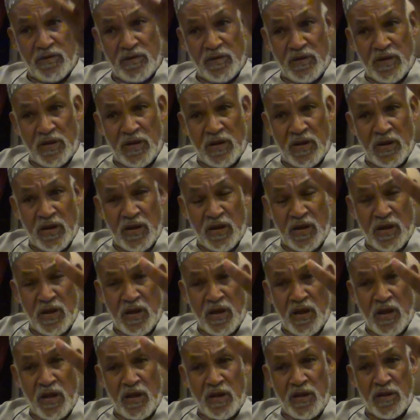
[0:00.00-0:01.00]

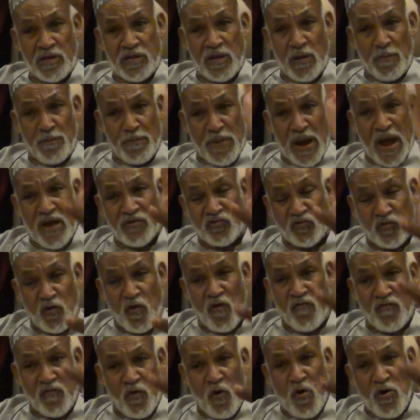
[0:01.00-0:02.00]
the path
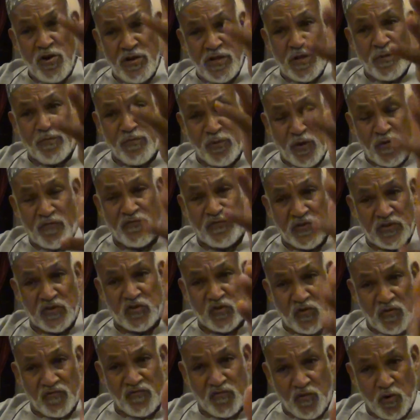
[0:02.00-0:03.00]
of all the
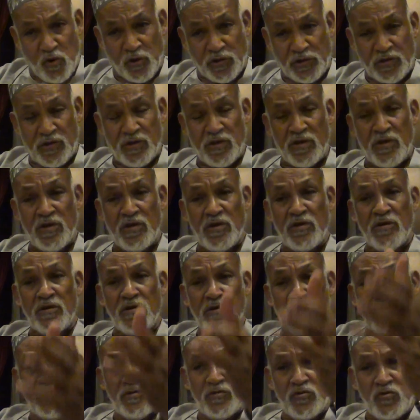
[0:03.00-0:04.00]
prophets of God,
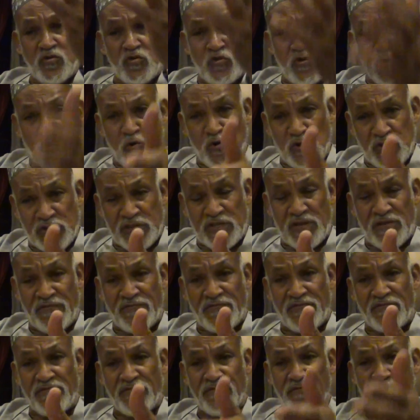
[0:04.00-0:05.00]
Joseph,
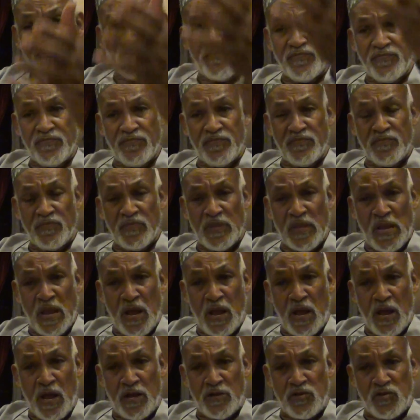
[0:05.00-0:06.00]

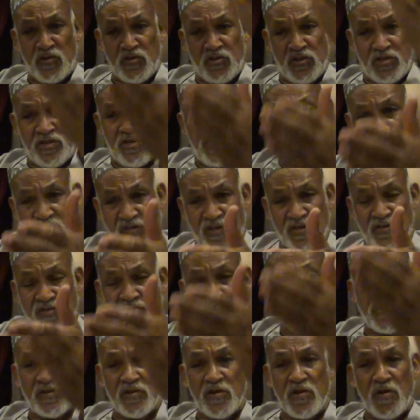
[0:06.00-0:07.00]

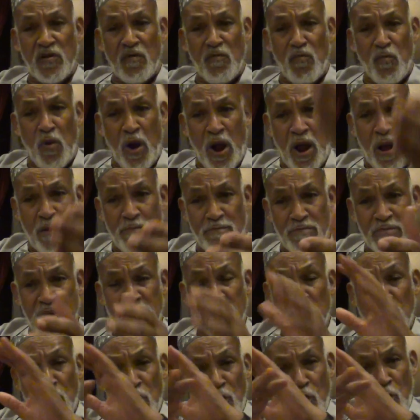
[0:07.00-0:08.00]
Jesus,
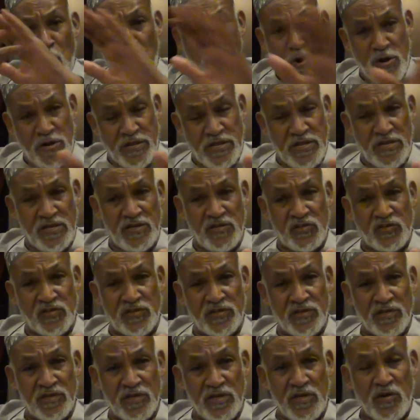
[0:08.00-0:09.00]
Muhammad, all these,
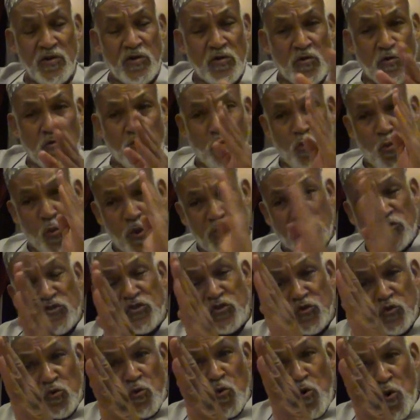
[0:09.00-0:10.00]

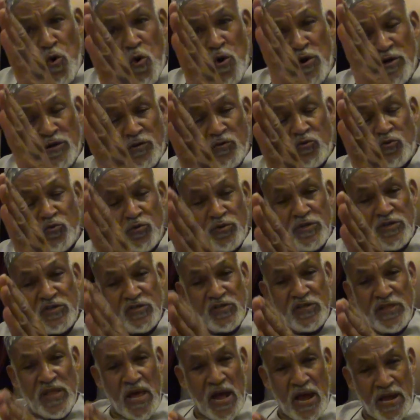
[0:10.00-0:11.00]
once you go into
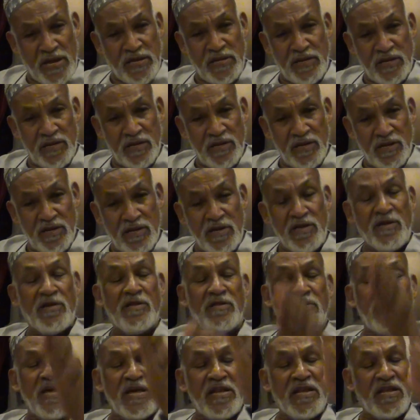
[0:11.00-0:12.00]
this line,
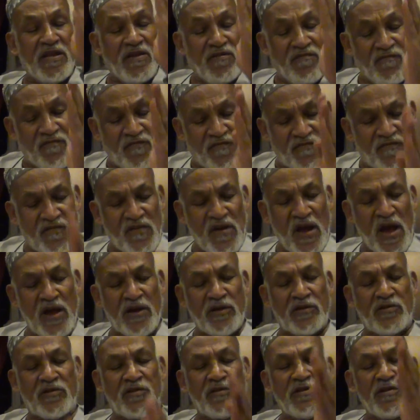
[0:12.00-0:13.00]
then in fact